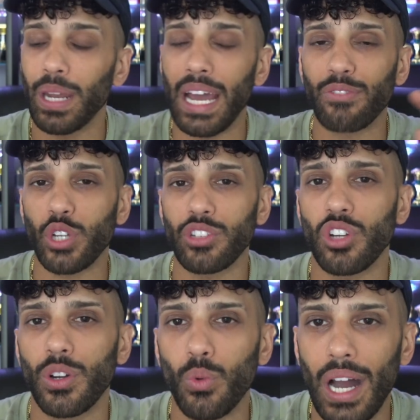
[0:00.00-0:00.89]
but after I
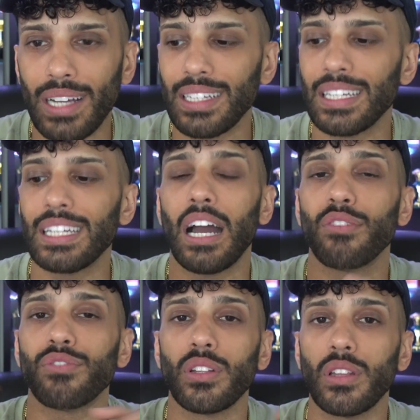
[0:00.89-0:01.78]
started rocking it, I
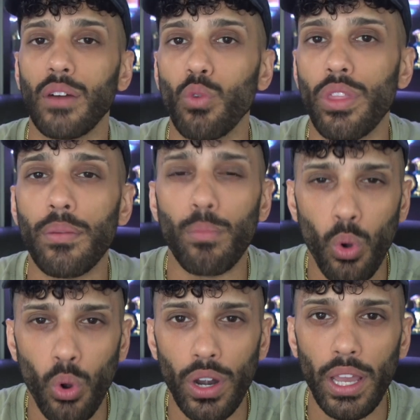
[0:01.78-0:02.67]
fell in love with it
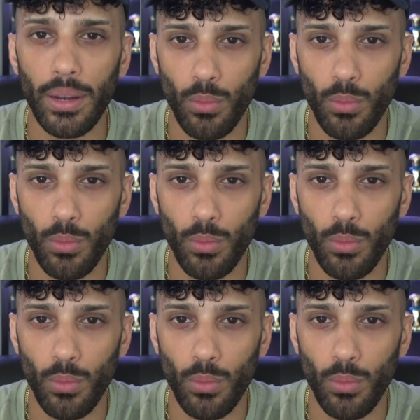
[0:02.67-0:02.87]
more and